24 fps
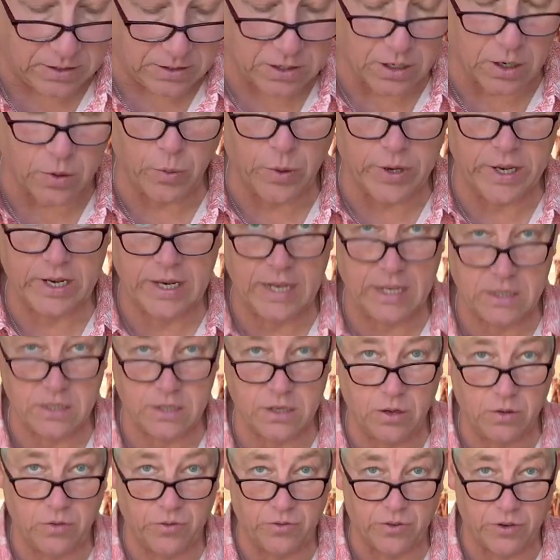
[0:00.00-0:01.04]
So what you need to
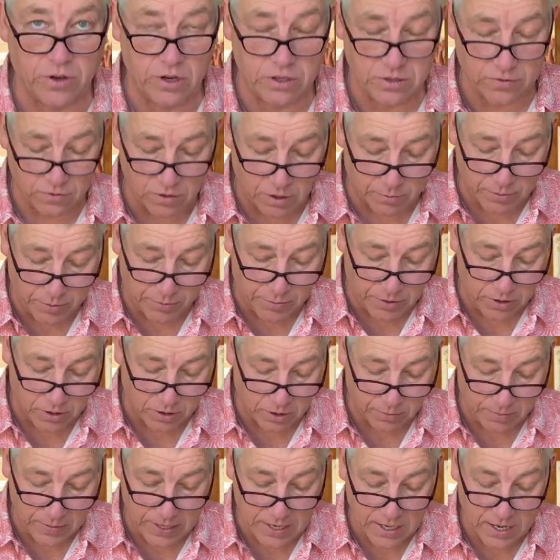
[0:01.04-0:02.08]
do first, I've got my burger
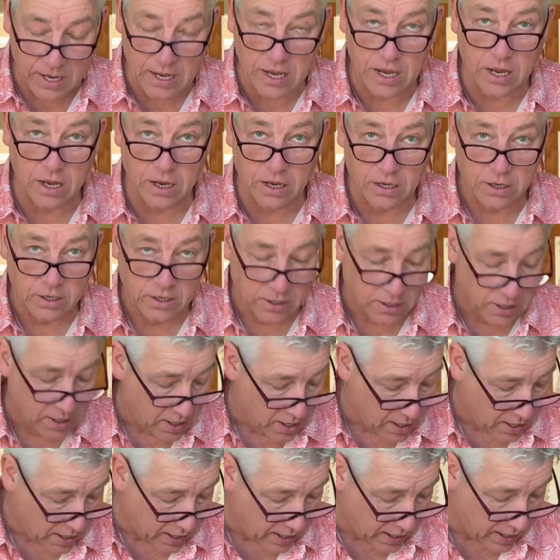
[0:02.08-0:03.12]
meat here,
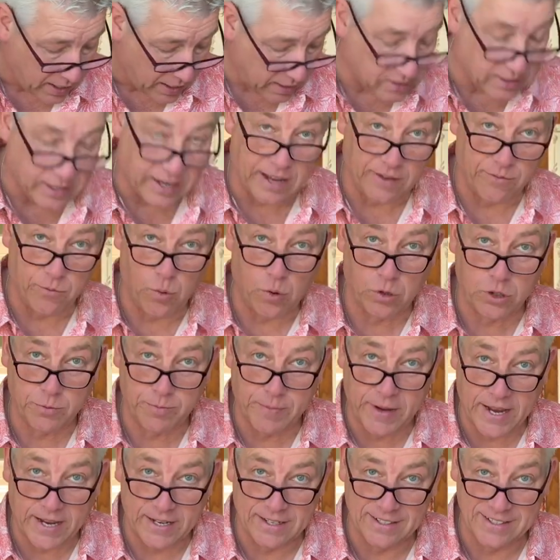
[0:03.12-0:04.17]
is I have washed my
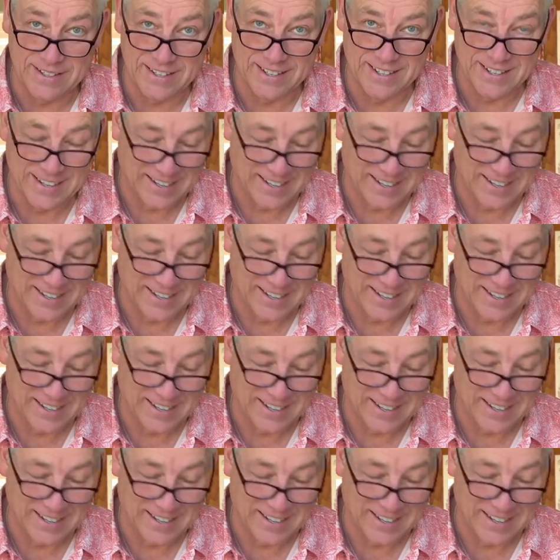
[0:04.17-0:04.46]
hands